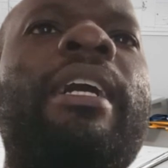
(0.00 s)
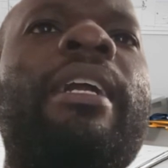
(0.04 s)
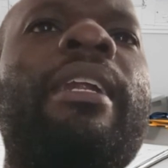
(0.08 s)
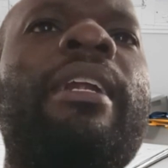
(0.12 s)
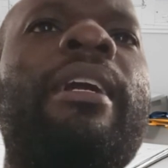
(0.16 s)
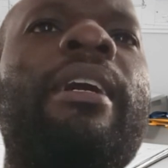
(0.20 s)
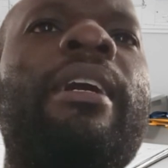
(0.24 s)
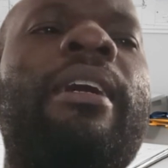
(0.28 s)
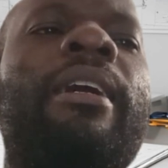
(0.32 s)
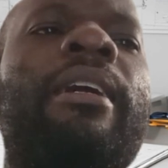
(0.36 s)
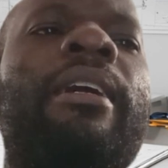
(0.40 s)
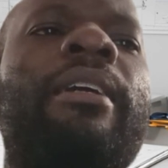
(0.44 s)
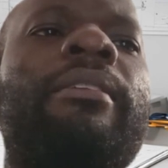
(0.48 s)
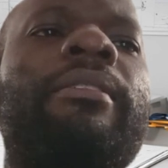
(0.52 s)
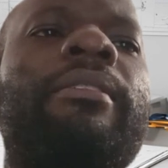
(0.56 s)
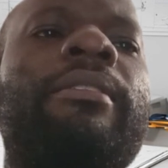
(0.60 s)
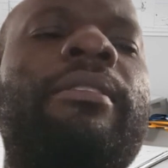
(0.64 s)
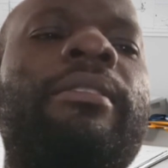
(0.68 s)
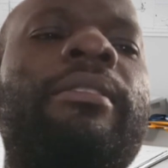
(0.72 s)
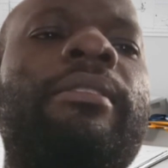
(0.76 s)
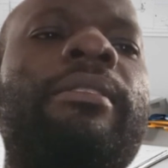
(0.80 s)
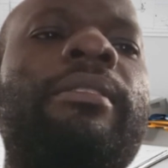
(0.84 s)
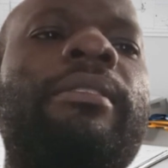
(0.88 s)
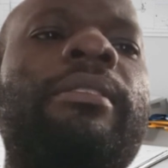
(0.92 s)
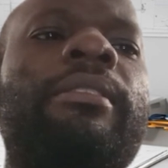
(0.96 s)
are
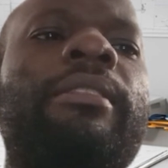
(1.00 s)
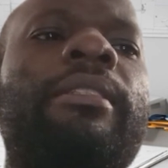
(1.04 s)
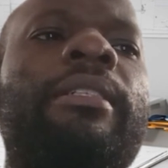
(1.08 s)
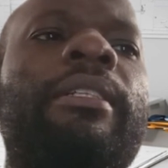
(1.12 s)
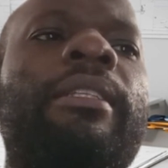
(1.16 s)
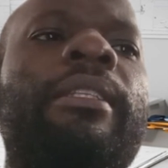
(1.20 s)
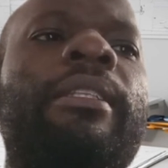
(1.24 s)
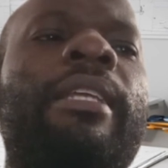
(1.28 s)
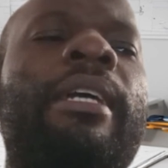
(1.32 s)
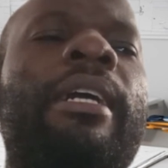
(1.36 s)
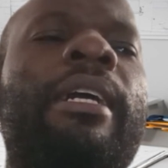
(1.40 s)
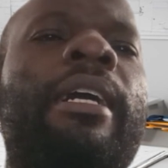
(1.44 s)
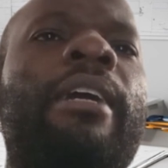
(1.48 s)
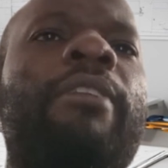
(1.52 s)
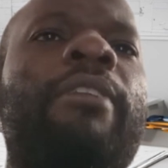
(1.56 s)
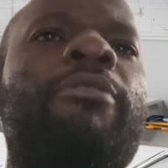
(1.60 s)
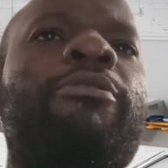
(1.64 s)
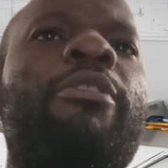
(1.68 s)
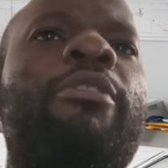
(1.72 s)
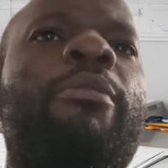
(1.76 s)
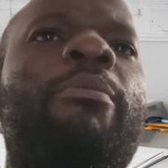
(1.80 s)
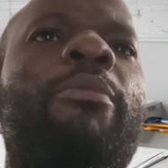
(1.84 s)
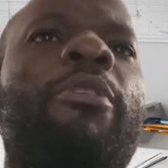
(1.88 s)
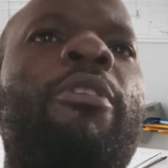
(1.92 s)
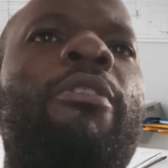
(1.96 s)
they are
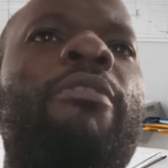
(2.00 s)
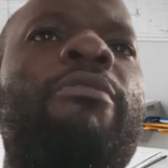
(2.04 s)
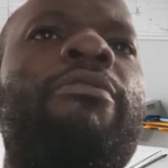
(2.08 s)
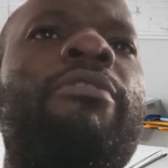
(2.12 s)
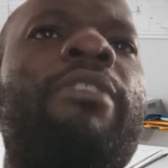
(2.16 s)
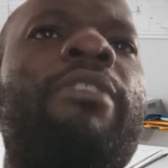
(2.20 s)
form